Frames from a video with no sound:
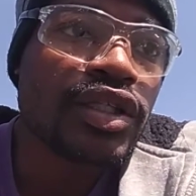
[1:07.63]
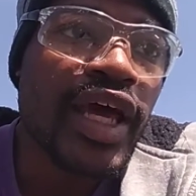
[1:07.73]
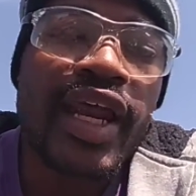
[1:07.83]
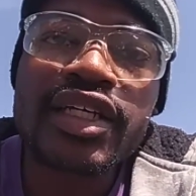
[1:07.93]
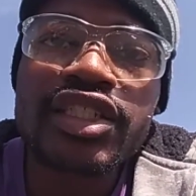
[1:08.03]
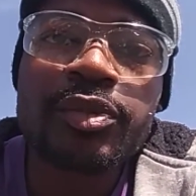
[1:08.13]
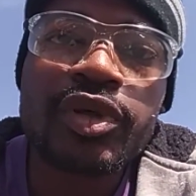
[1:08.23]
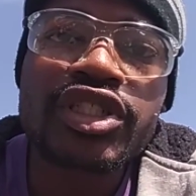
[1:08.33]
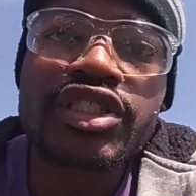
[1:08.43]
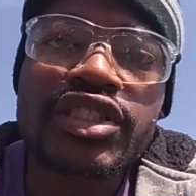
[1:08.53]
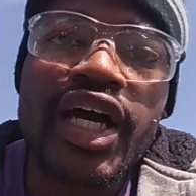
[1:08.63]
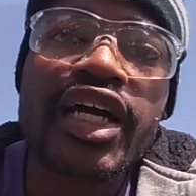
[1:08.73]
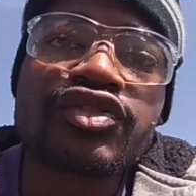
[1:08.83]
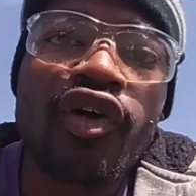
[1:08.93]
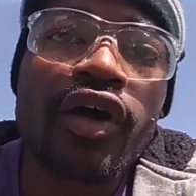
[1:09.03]
That actually pushes
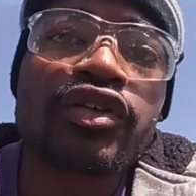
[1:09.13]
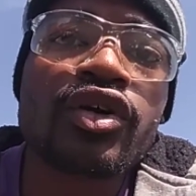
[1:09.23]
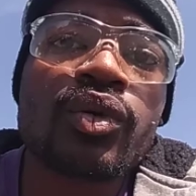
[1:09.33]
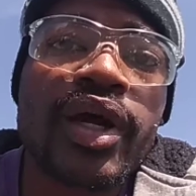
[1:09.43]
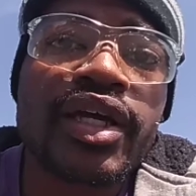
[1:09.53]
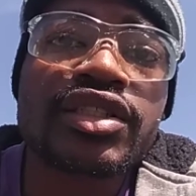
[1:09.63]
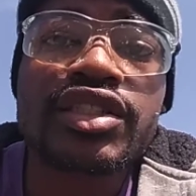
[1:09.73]
guys farther away.